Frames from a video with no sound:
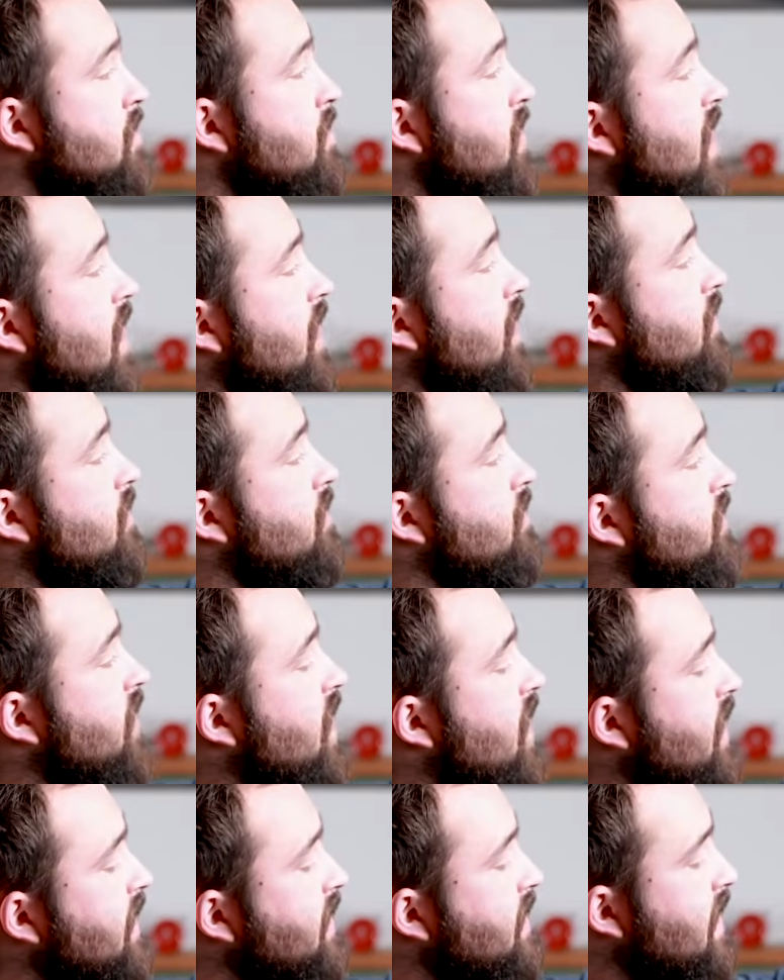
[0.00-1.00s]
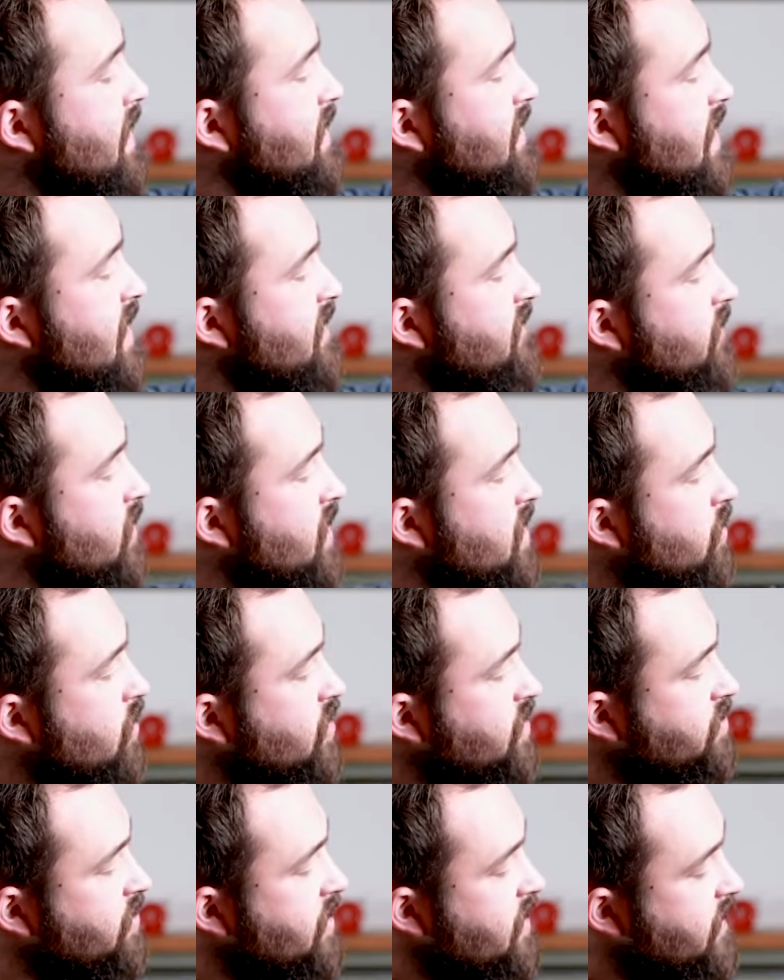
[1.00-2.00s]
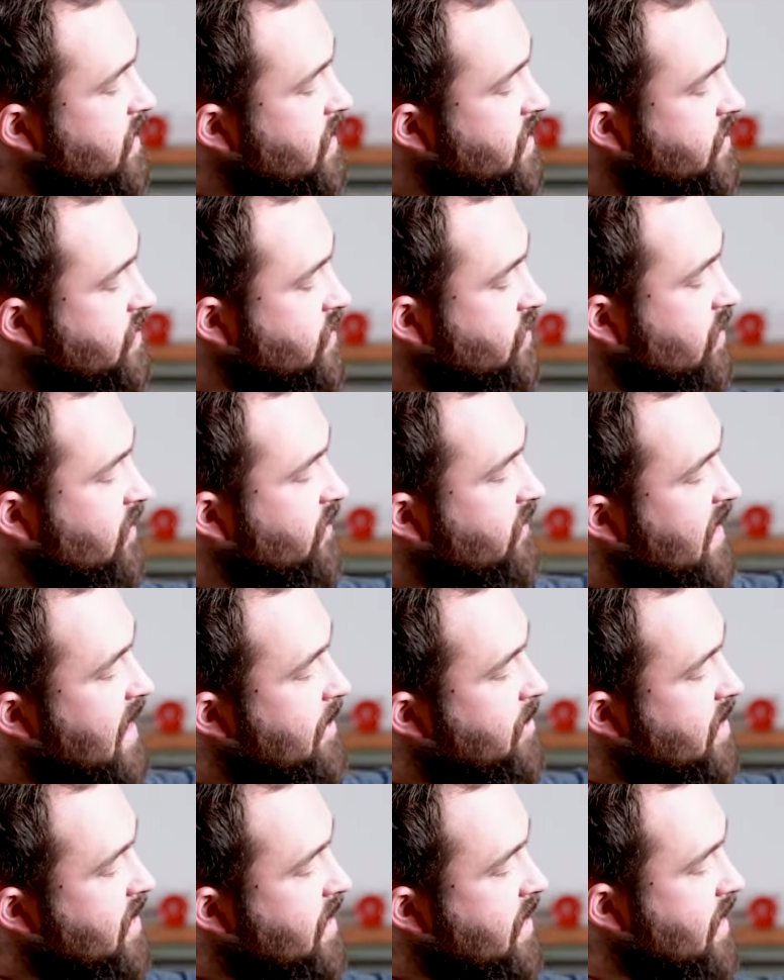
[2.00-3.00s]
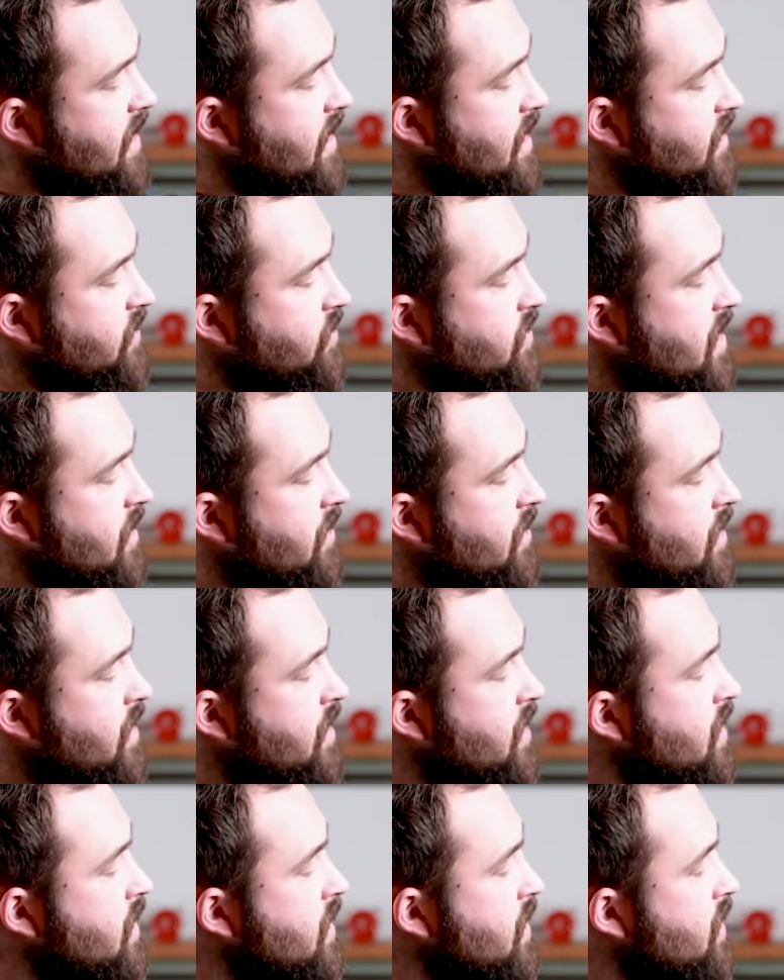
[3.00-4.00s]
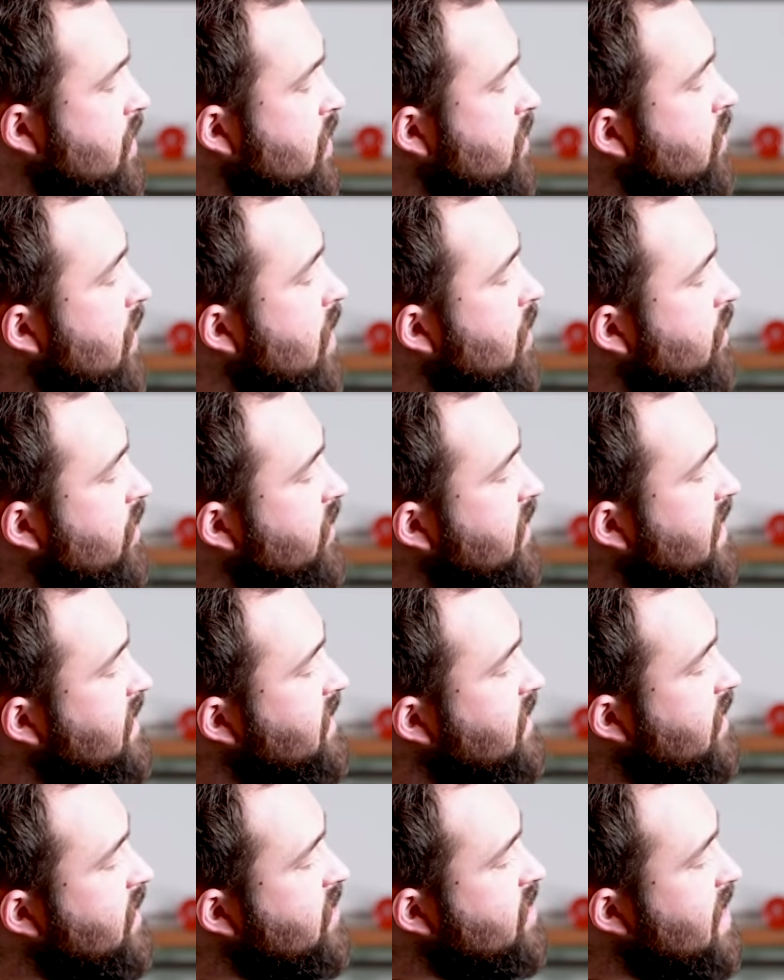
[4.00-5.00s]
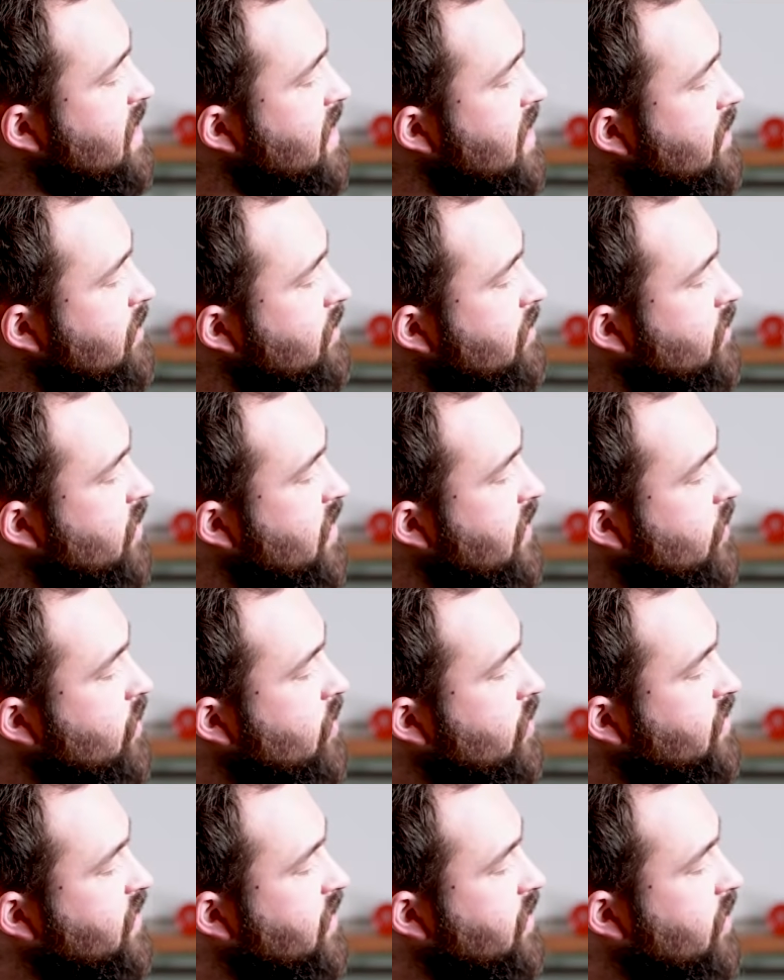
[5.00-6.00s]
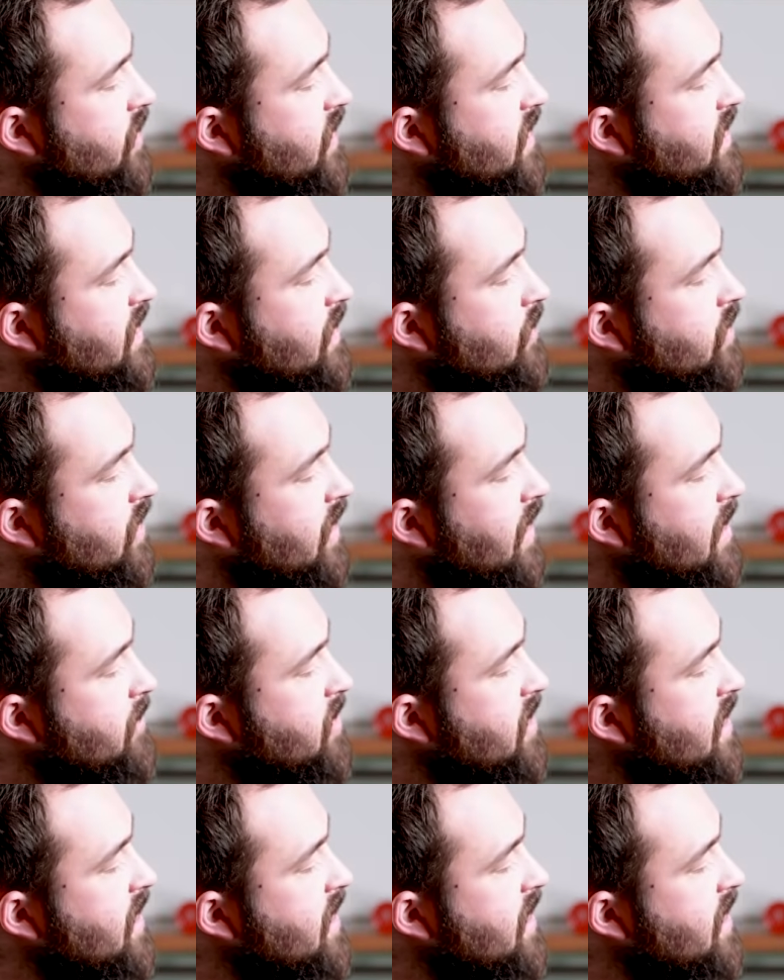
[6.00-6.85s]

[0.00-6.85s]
but behind it is a fully waterproof storm flap here as well. While we're on the inside of the jacket, we've also got this little clip